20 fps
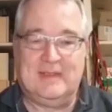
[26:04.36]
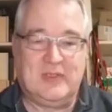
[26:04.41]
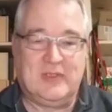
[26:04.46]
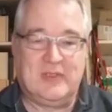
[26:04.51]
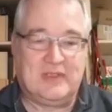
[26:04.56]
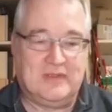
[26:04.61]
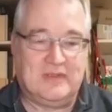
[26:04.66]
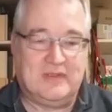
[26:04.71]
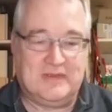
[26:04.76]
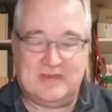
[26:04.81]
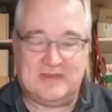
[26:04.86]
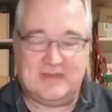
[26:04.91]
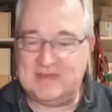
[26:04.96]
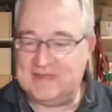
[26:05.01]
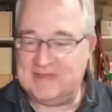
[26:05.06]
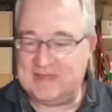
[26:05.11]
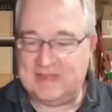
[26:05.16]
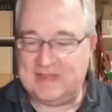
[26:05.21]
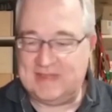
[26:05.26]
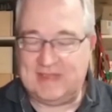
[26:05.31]

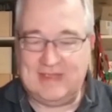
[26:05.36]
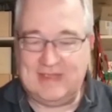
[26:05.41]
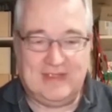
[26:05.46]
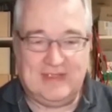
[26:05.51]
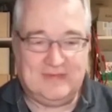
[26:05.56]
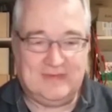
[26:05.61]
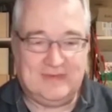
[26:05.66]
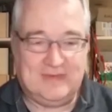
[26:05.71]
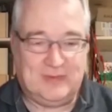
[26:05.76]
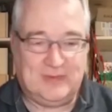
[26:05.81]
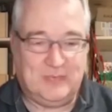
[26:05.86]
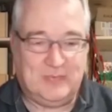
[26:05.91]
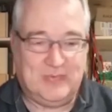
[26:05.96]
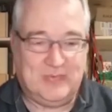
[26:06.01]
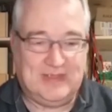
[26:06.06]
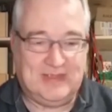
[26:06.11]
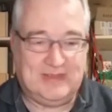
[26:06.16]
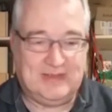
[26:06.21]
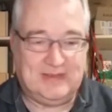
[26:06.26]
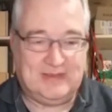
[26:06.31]
goats have not
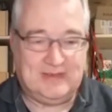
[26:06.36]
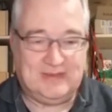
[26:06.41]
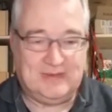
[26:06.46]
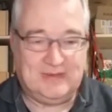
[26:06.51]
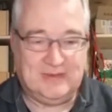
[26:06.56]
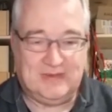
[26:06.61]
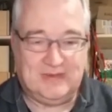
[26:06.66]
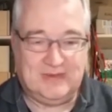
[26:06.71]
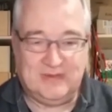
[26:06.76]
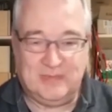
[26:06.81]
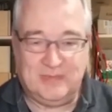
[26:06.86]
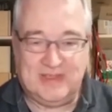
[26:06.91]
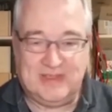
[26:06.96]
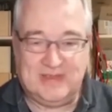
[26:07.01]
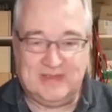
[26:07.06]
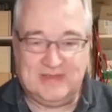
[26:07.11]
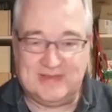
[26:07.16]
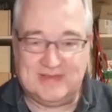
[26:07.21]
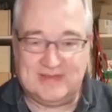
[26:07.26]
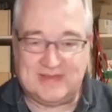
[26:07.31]
been good to me
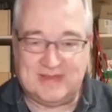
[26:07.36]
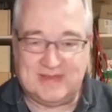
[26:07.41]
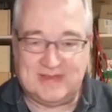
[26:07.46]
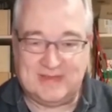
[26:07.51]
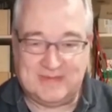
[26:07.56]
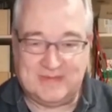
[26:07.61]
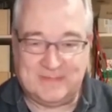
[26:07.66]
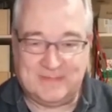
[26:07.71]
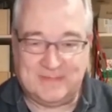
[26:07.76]
in this case.